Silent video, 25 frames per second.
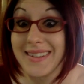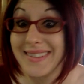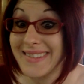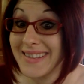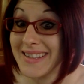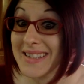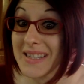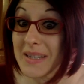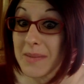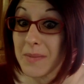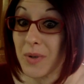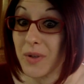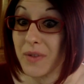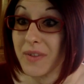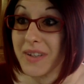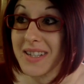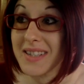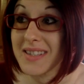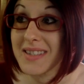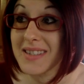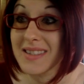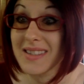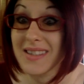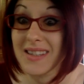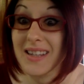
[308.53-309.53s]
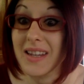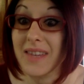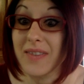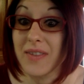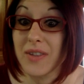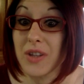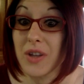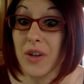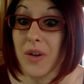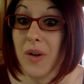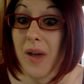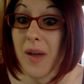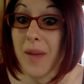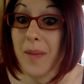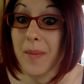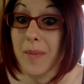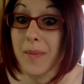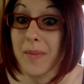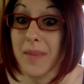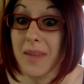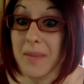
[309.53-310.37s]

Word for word: Disney movies, even though I'm